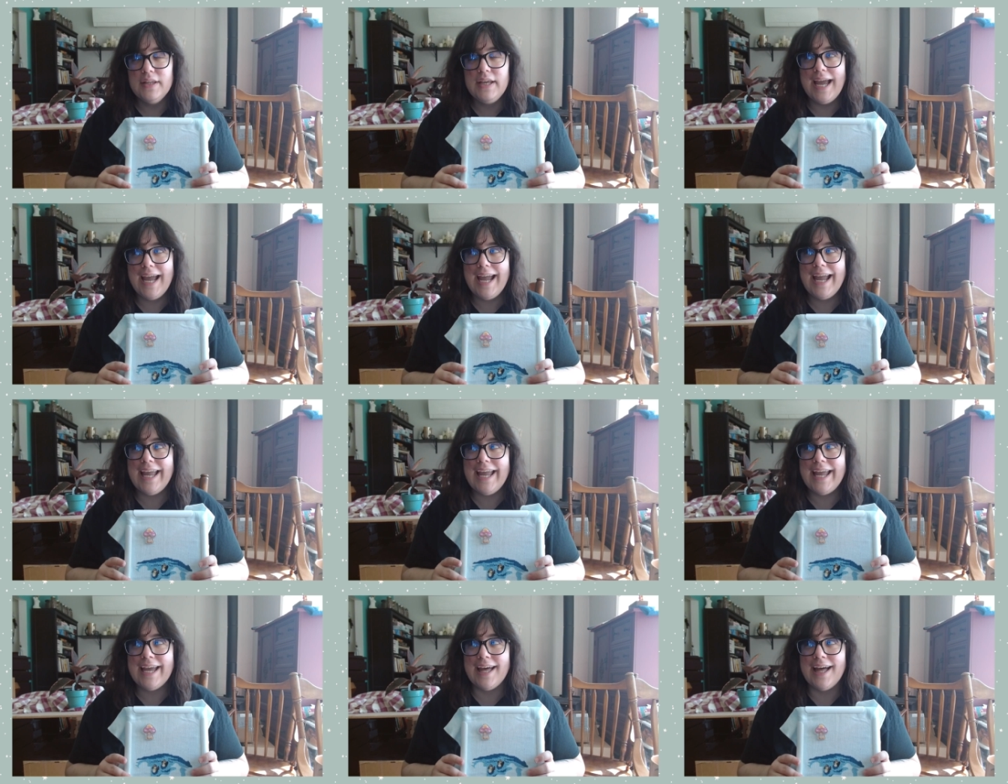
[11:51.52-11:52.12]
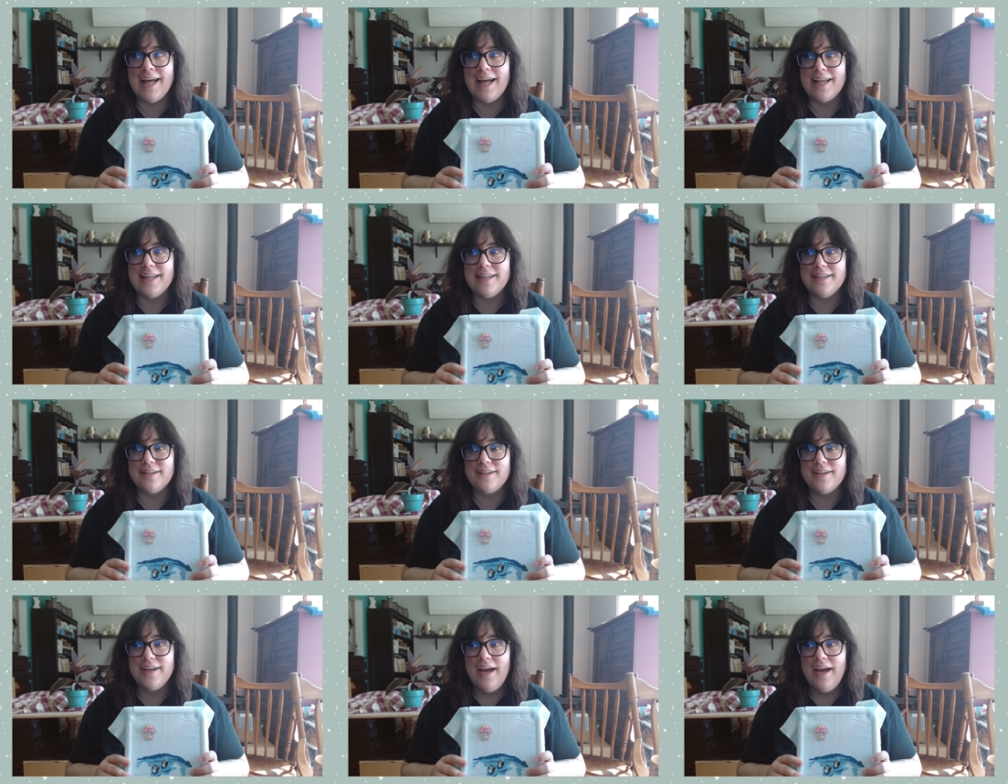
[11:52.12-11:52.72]

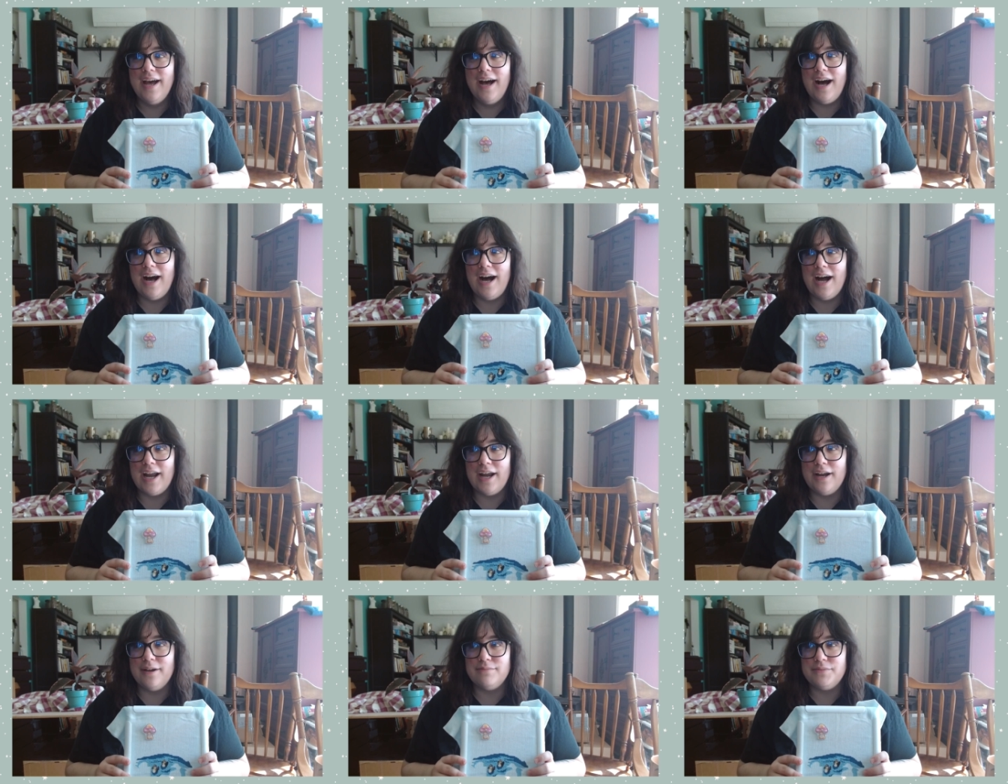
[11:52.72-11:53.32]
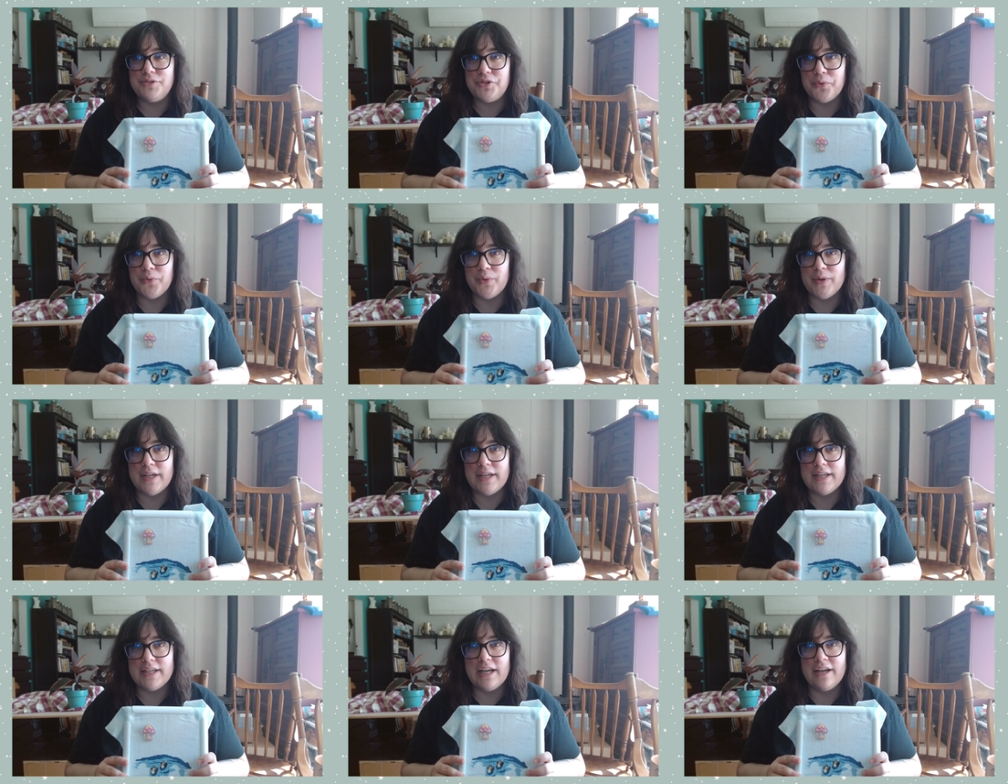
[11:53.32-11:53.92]
And I am
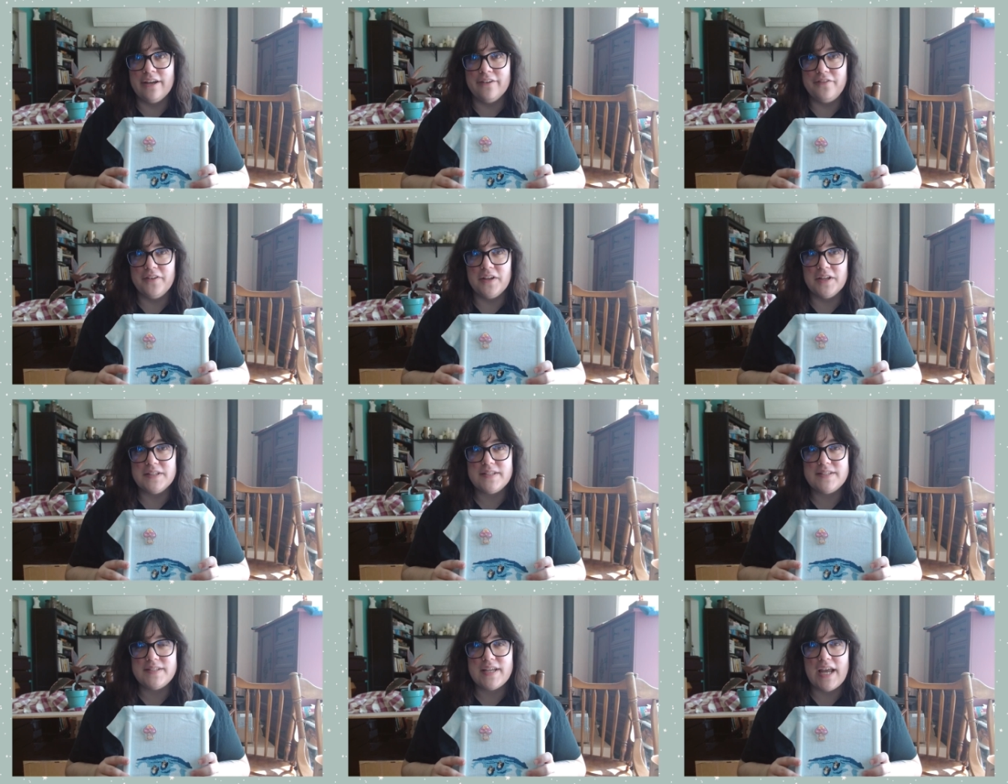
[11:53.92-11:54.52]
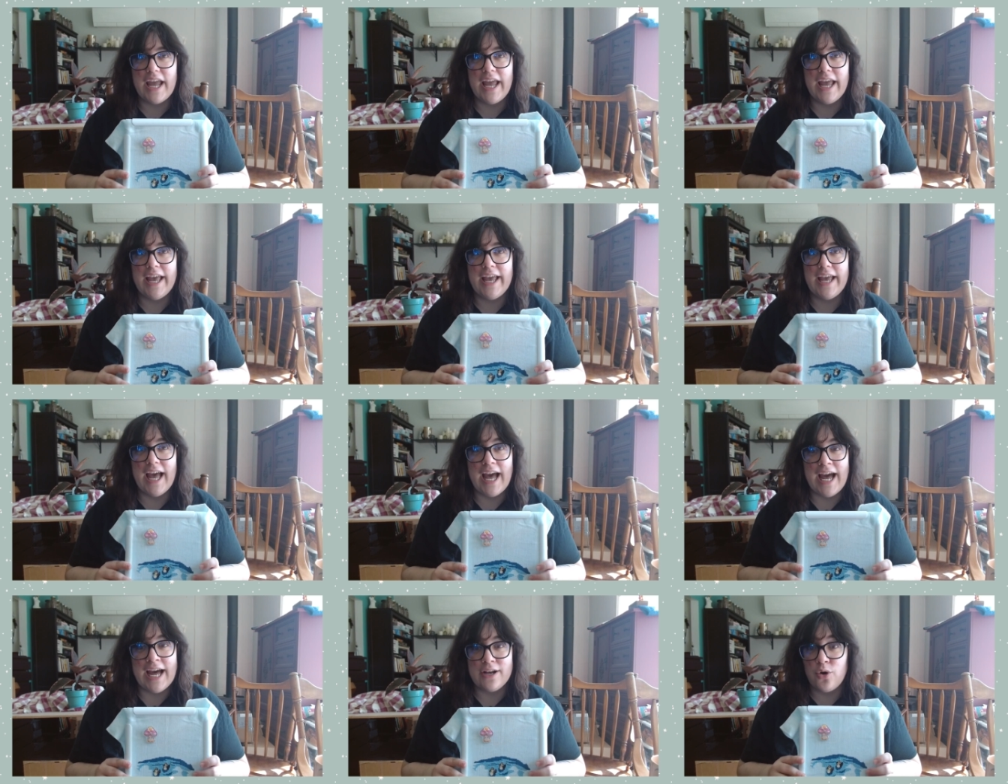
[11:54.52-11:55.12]
doing, if it's
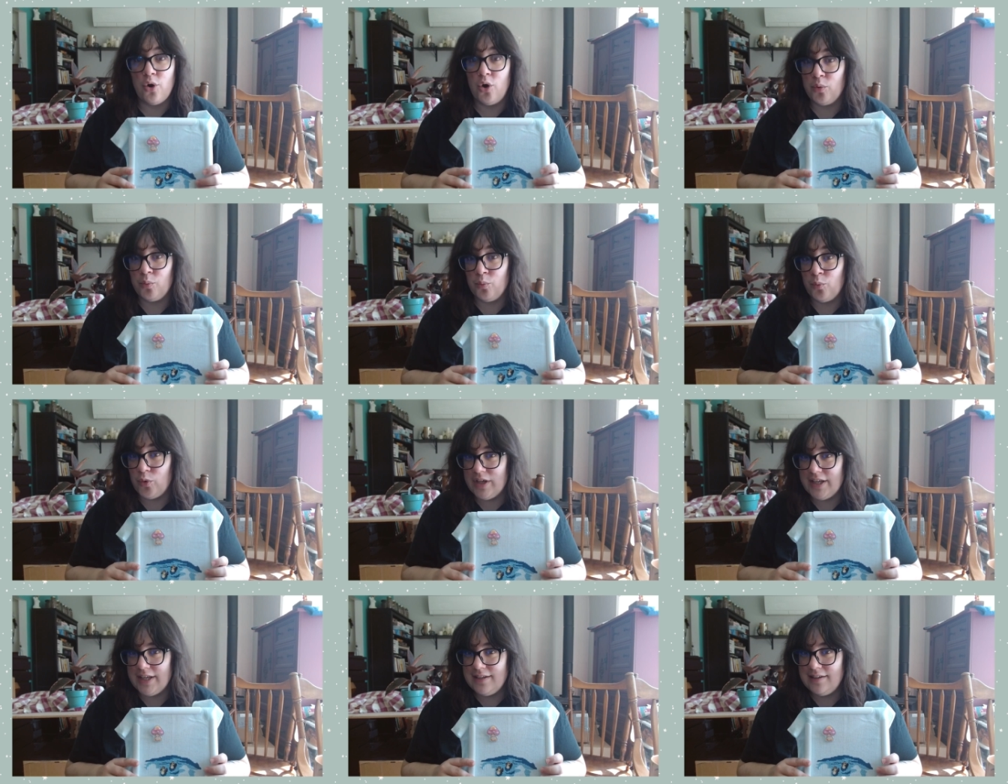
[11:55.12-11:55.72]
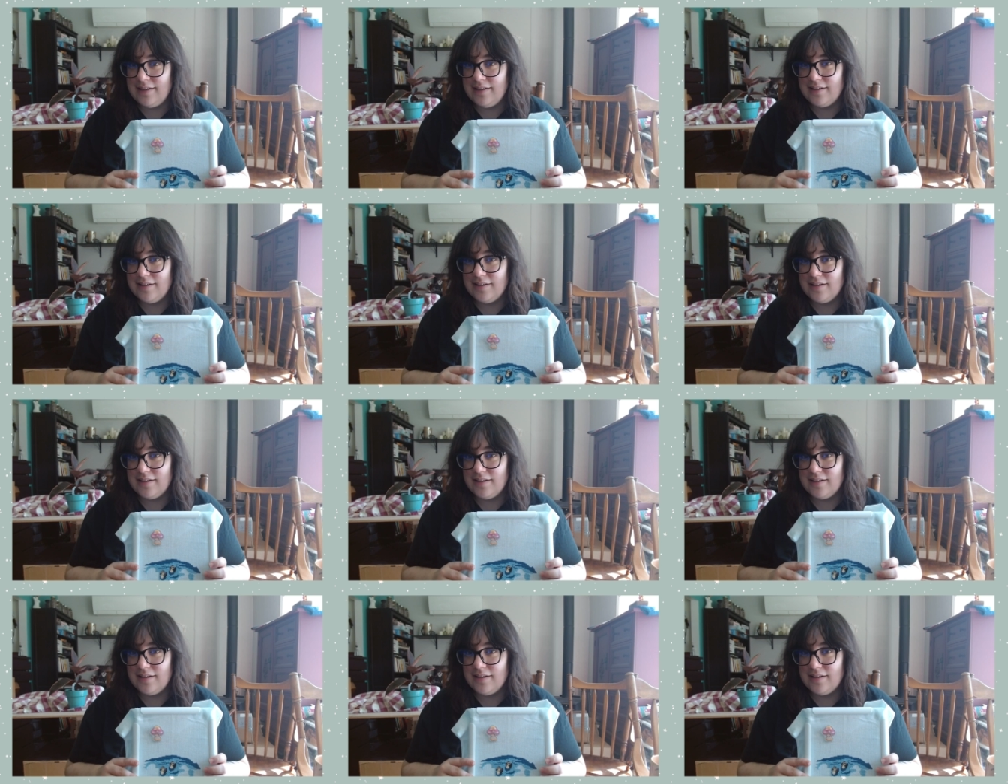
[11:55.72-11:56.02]
a at-home win,